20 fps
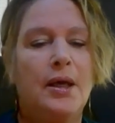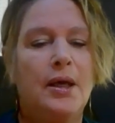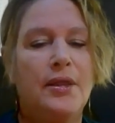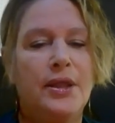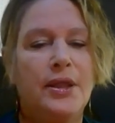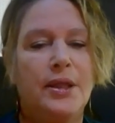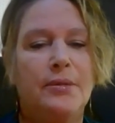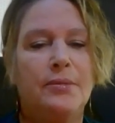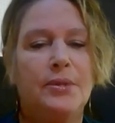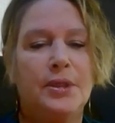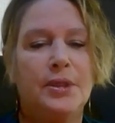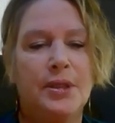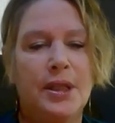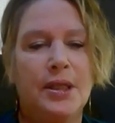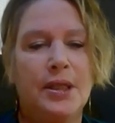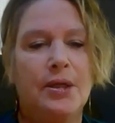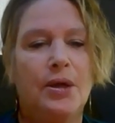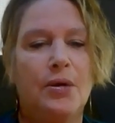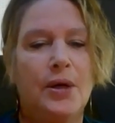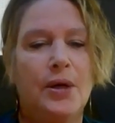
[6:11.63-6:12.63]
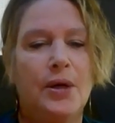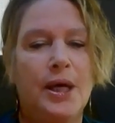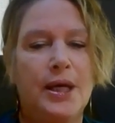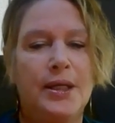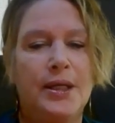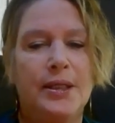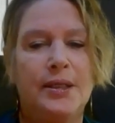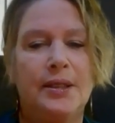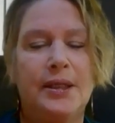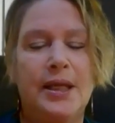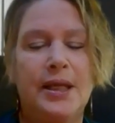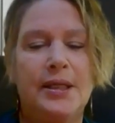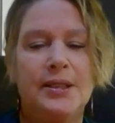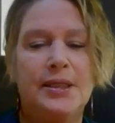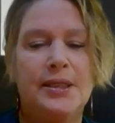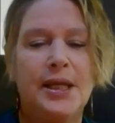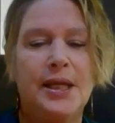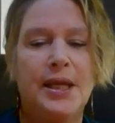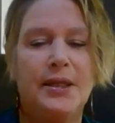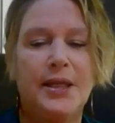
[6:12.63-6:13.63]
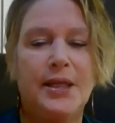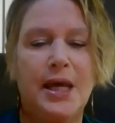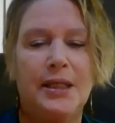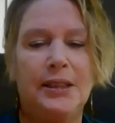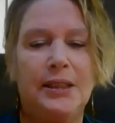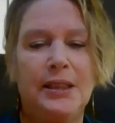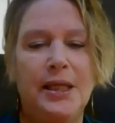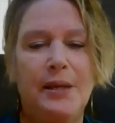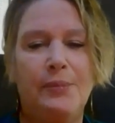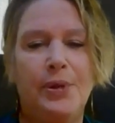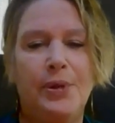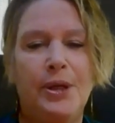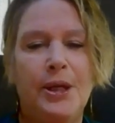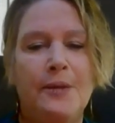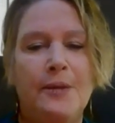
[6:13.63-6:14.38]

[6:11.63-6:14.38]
then go ahead and take that leap.